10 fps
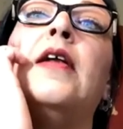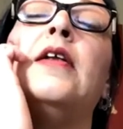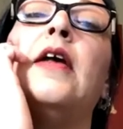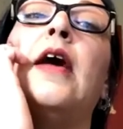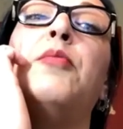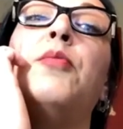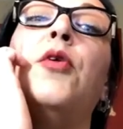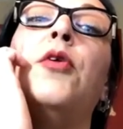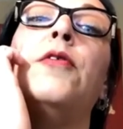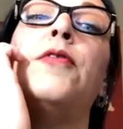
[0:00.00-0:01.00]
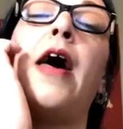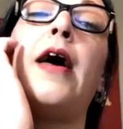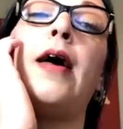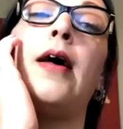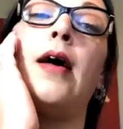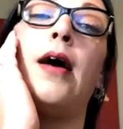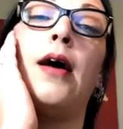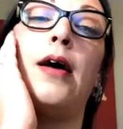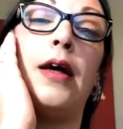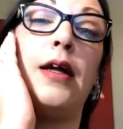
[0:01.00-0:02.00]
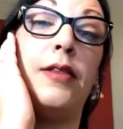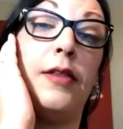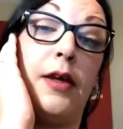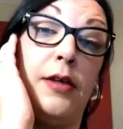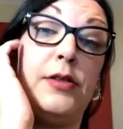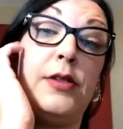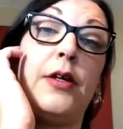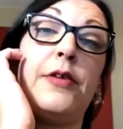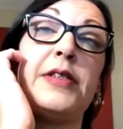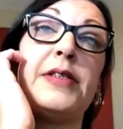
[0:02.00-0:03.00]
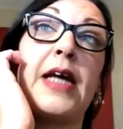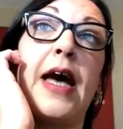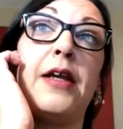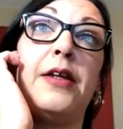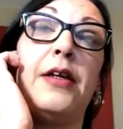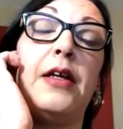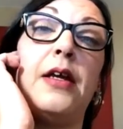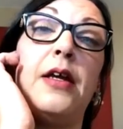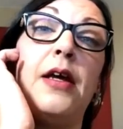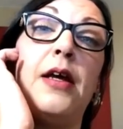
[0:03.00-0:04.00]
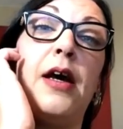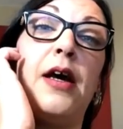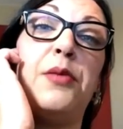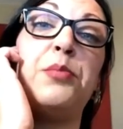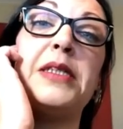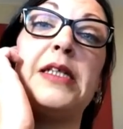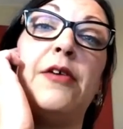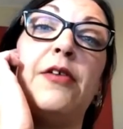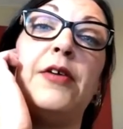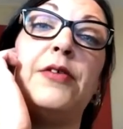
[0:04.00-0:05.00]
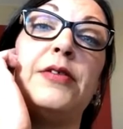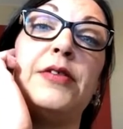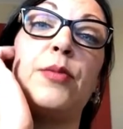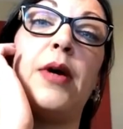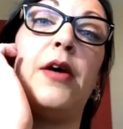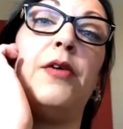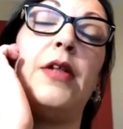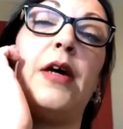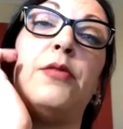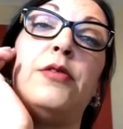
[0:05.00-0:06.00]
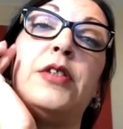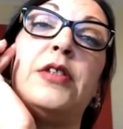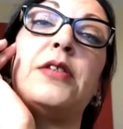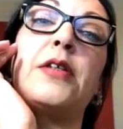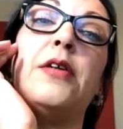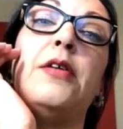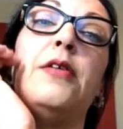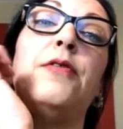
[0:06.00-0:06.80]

yeah, more of that in the Dolores Cannon material as well. That will just kind of